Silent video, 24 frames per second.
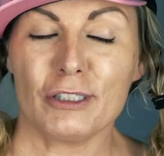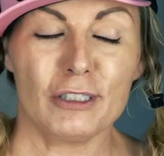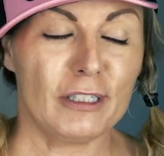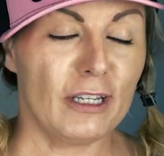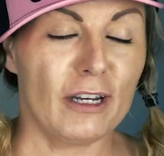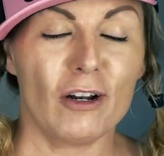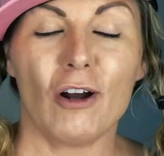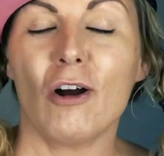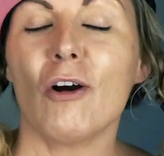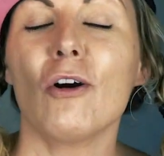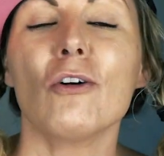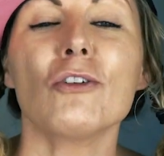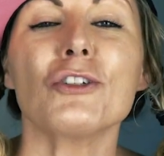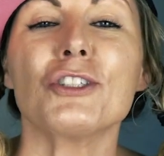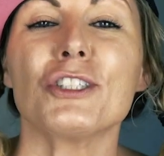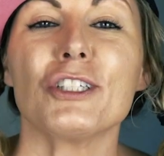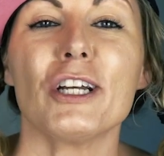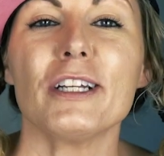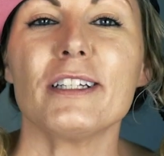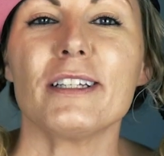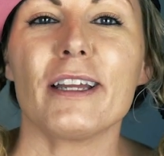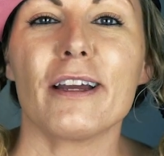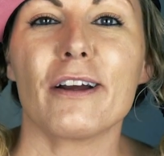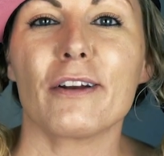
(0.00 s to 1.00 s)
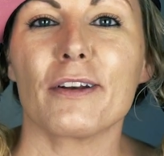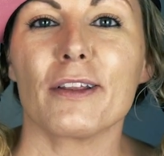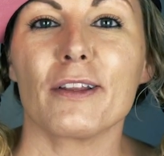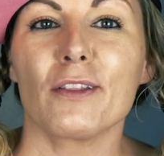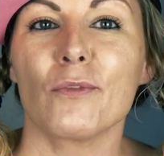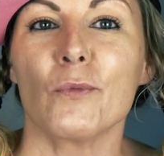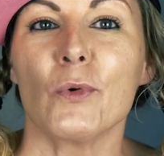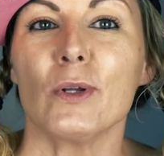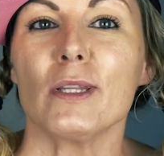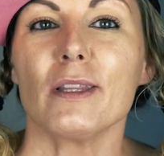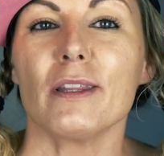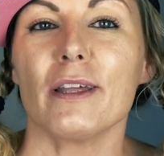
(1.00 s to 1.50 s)
did a whole shutdown
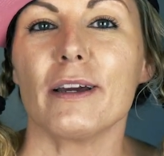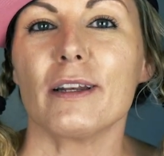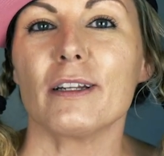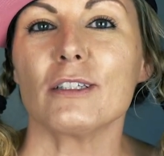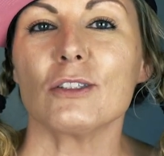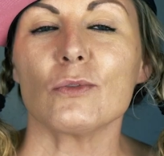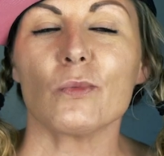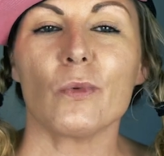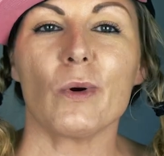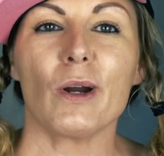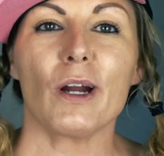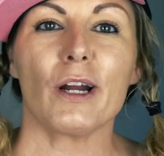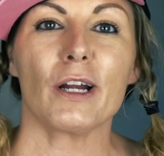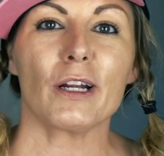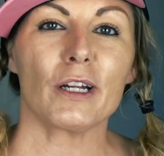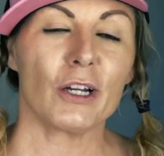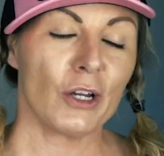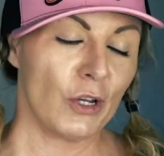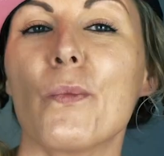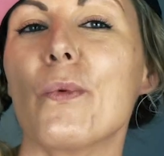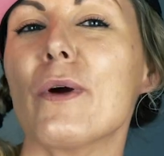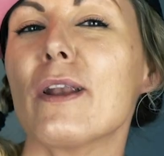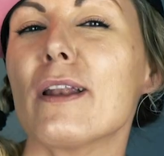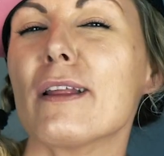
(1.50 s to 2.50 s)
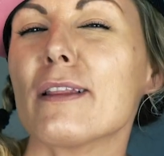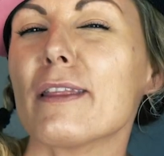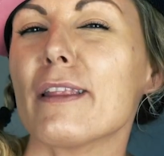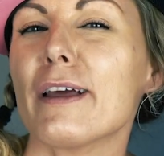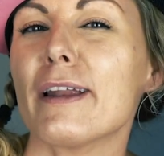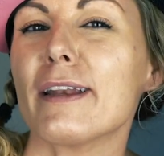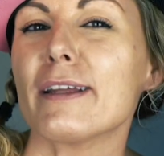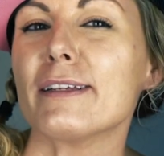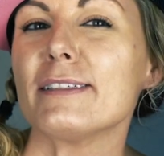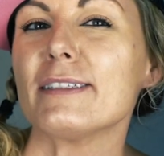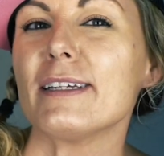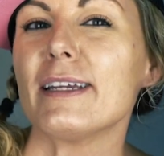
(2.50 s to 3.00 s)
and wouldn't let us work, wouldn't
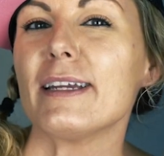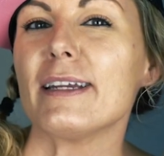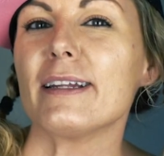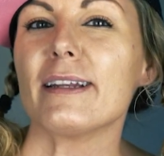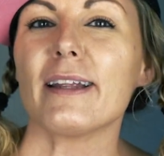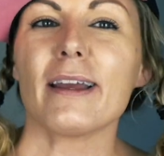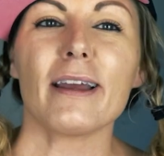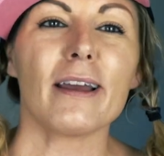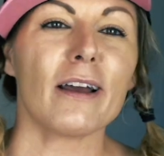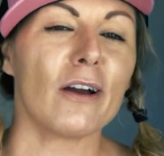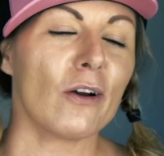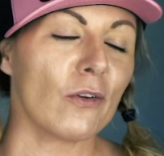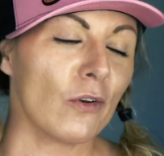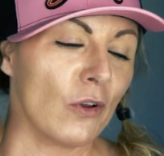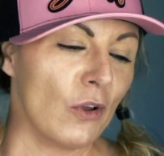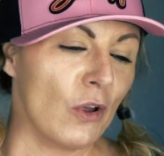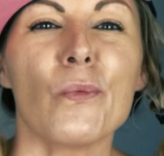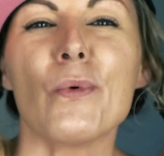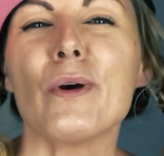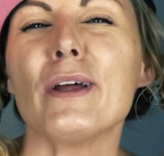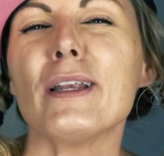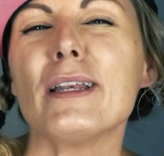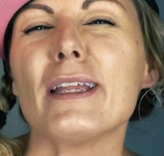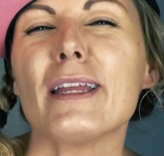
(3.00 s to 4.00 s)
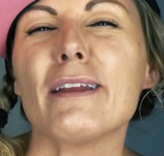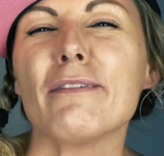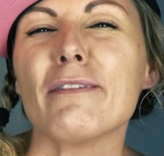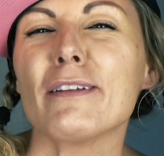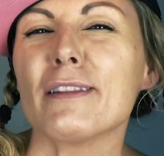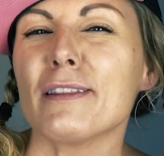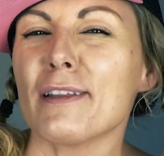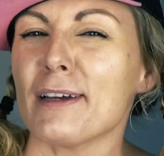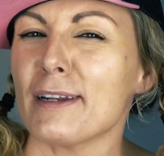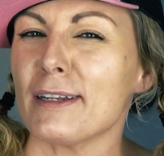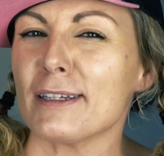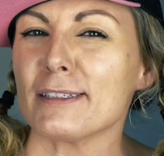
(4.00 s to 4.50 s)
let us eat out, wouldn't
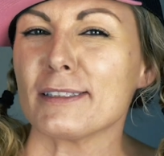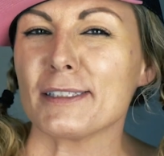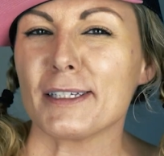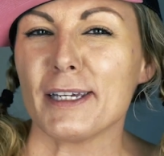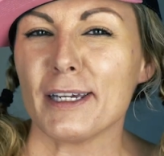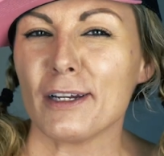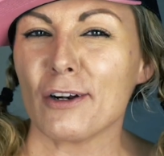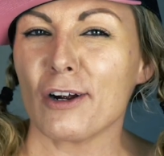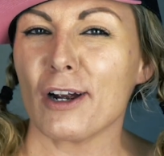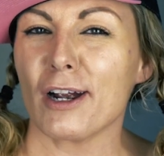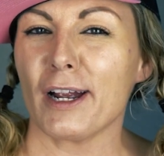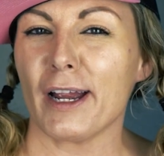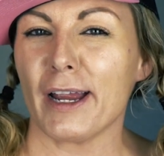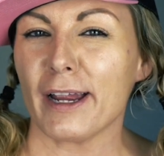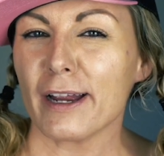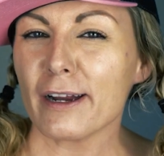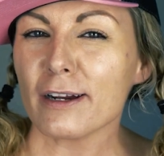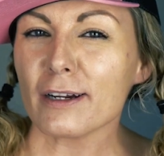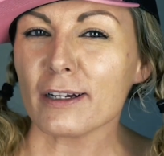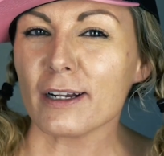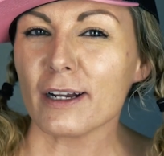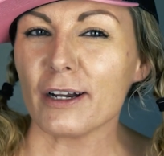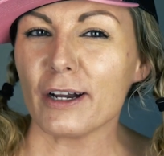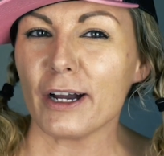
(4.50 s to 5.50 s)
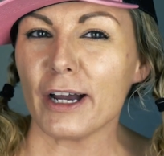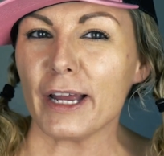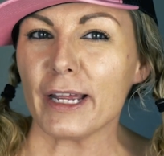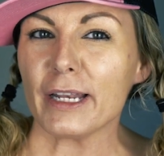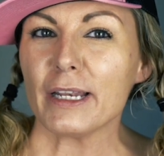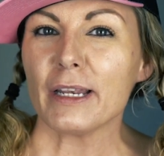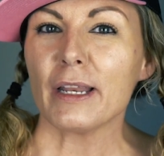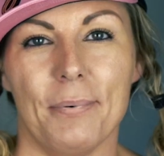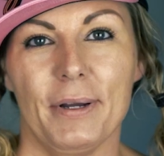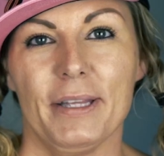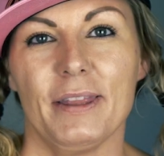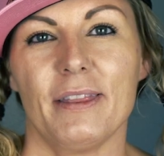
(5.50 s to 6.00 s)
even let us get our hair
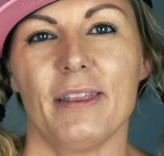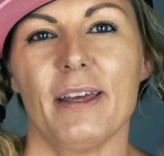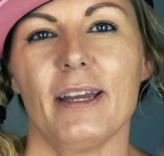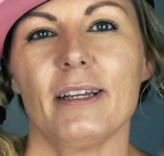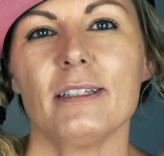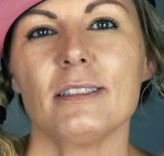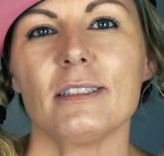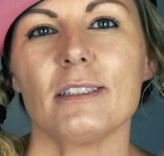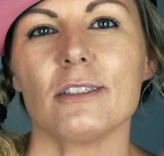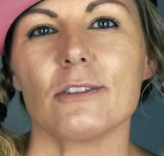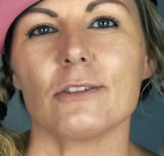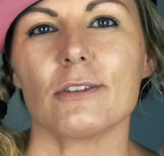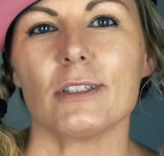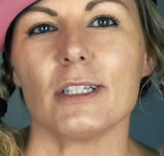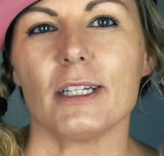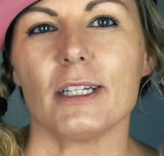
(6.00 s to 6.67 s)
cut, but they still